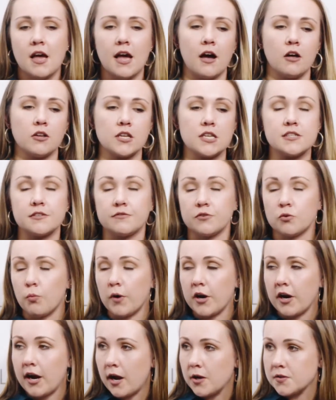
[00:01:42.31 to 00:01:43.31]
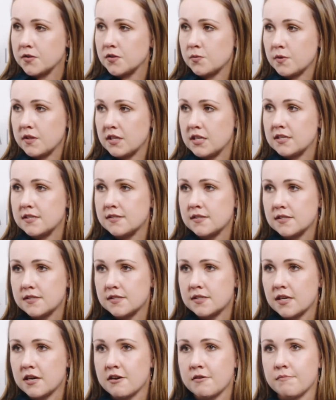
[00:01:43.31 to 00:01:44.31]
held at different warehouses within a
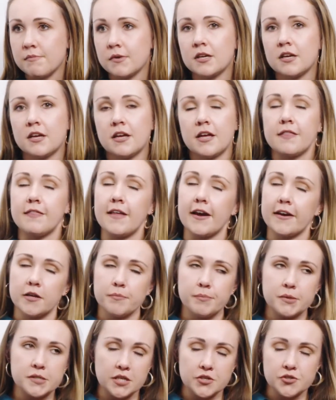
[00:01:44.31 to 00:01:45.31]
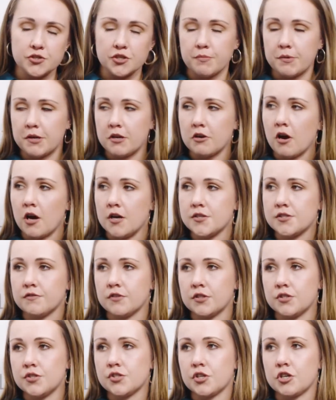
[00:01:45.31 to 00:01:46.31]
system, that could potentially be a cause of
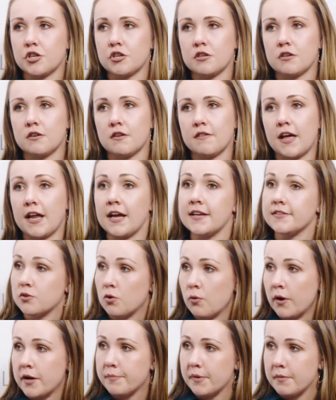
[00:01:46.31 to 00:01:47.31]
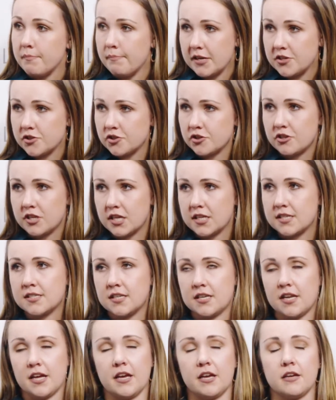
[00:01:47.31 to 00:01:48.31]
concern that hasn't quite been measured yet
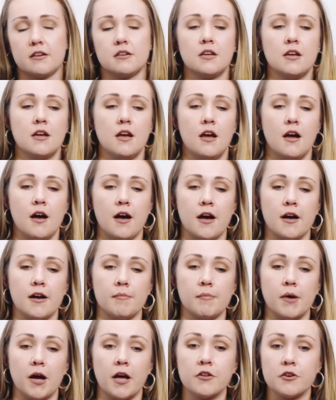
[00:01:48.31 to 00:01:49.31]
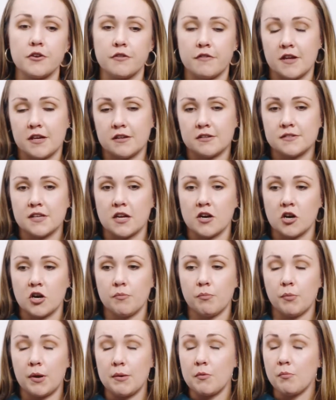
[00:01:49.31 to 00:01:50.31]
today. Other things that are
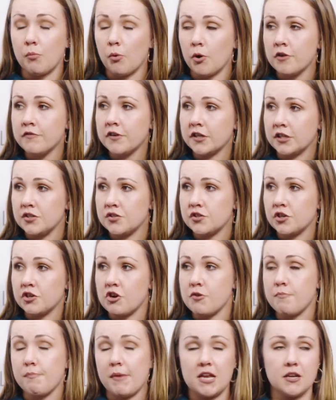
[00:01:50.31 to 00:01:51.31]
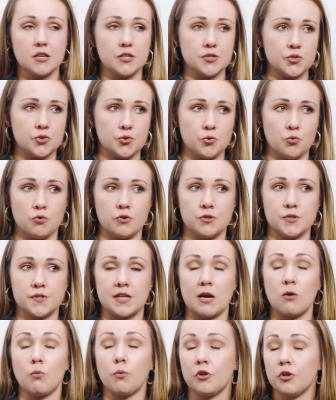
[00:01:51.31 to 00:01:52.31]
maybe more of a concern are maintenance tools
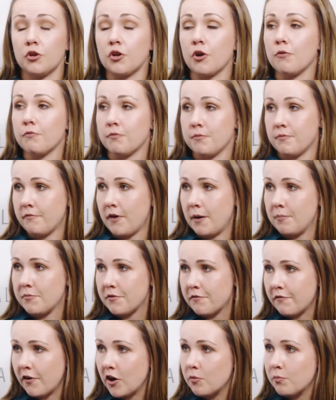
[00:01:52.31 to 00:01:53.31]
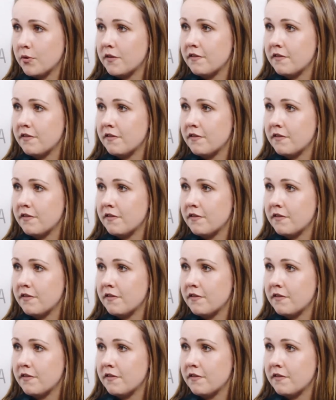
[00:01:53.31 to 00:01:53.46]
that will go from farm to farm